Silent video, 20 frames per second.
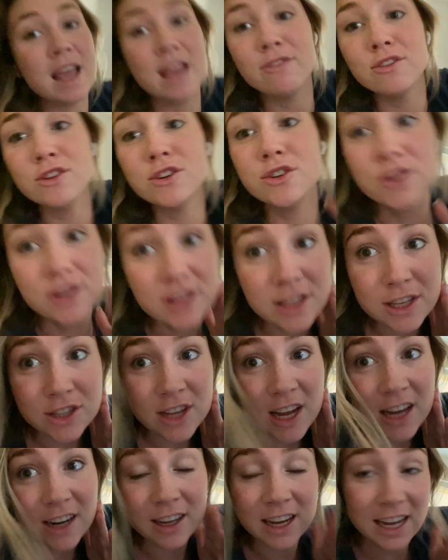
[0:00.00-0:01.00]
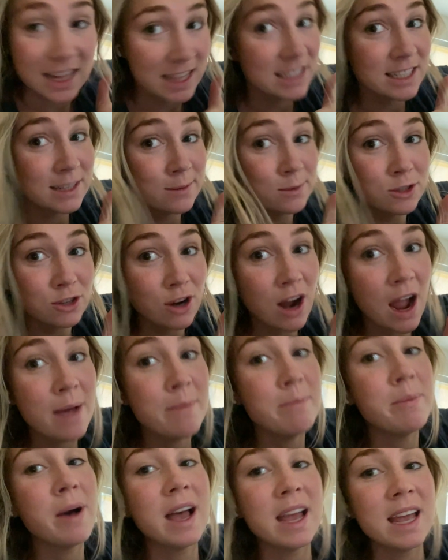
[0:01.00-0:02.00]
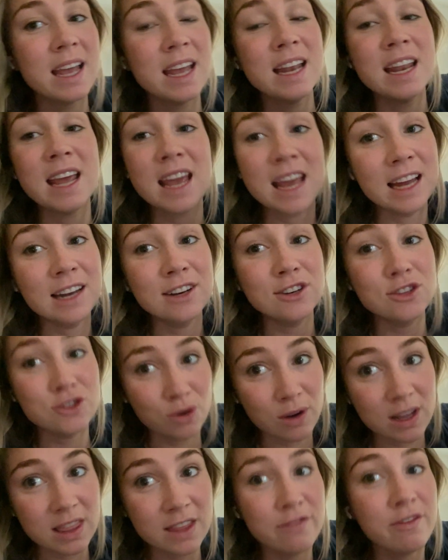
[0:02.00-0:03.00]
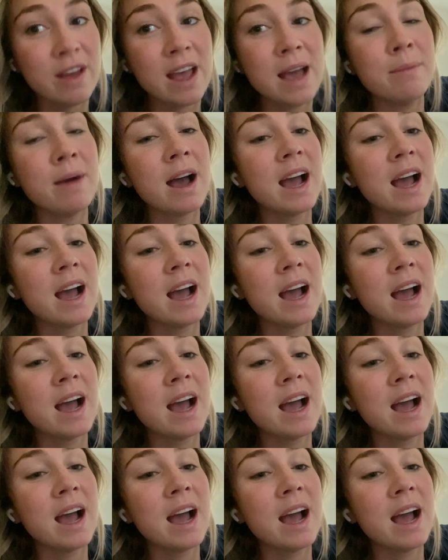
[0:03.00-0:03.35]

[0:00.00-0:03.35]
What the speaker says: if you're new to the channel, hit the subscribe button and join the fam.